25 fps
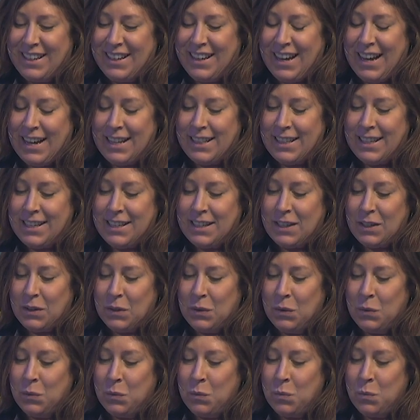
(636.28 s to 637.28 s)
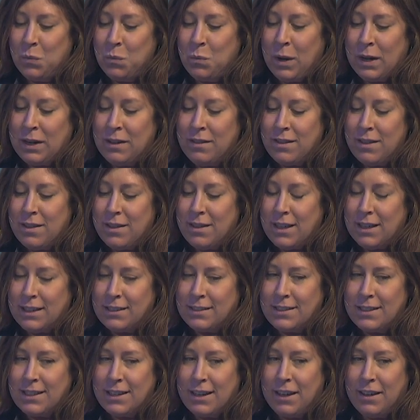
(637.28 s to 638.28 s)
I think one of the
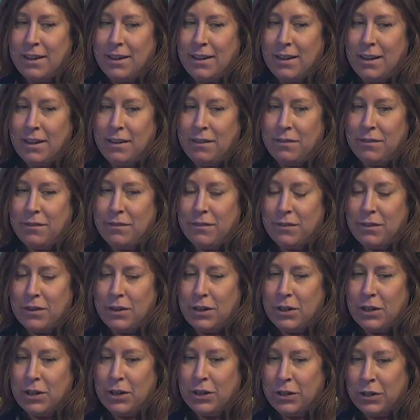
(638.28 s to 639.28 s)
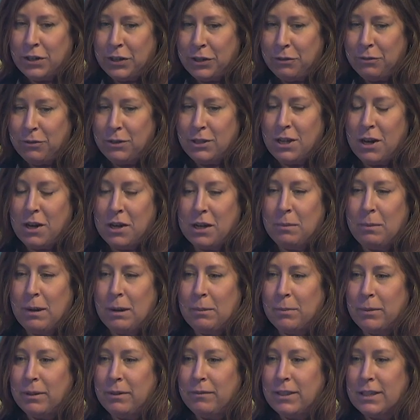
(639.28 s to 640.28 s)
things that I've heard you talk
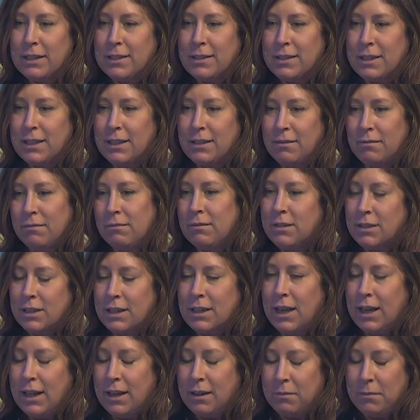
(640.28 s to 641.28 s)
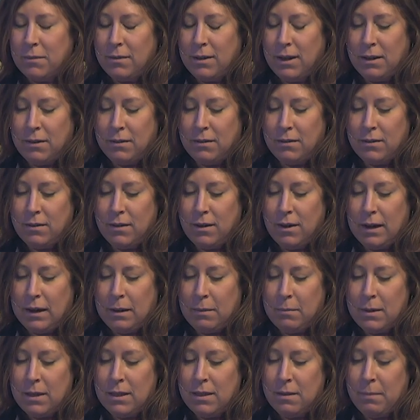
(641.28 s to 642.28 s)
about previously today and
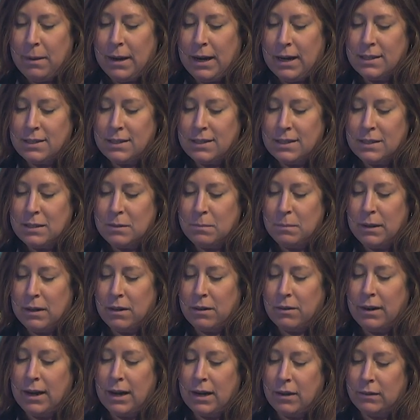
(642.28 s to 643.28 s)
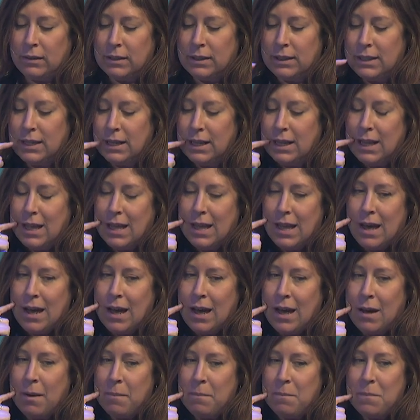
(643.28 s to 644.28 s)
in the past has been around
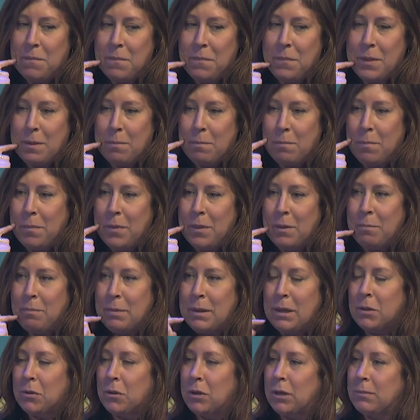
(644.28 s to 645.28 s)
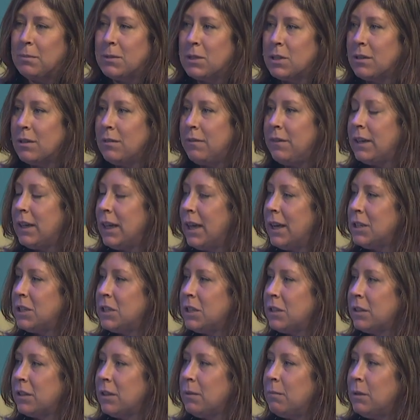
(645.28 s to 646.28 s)
the B Corp
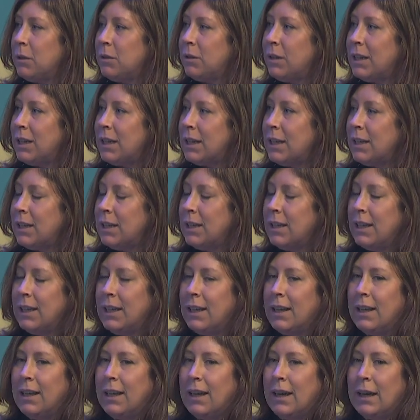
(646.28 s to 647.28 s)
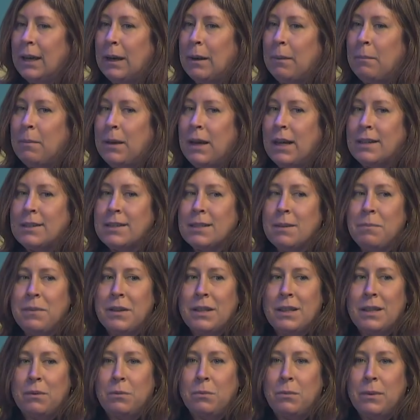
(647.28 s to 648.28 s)
certification community, and
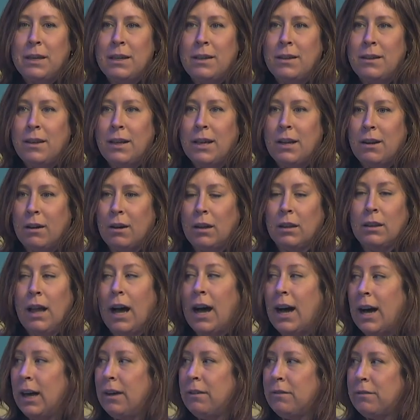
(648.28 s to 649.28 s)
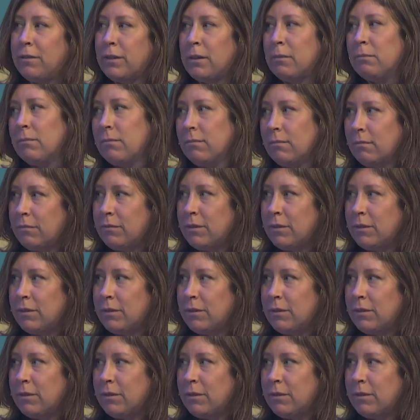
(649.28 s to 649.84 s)
something that we hear a lot from